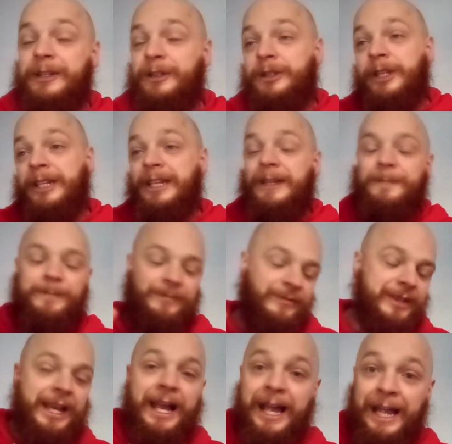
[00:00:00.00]

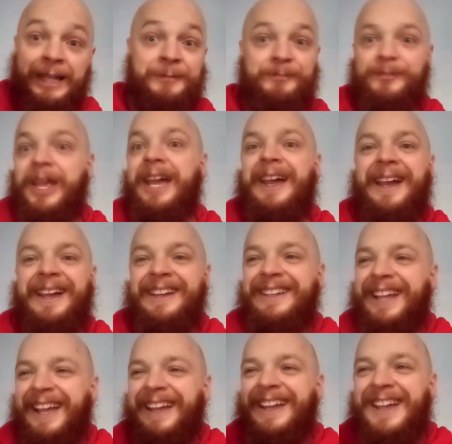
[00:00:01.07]

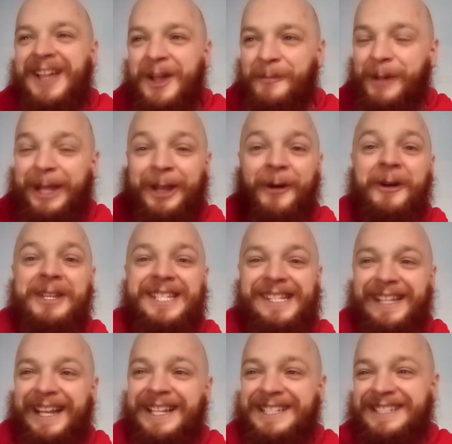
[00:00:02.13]
because of
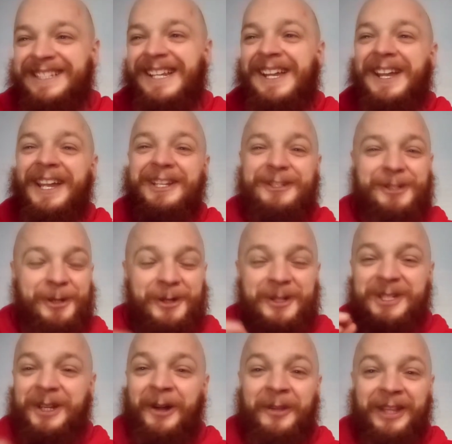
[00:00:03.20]
this, it's
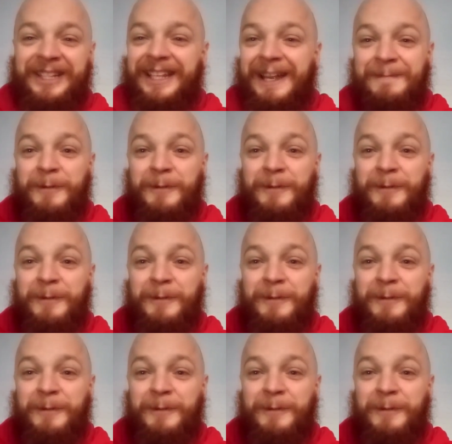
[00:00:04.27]
used all the time.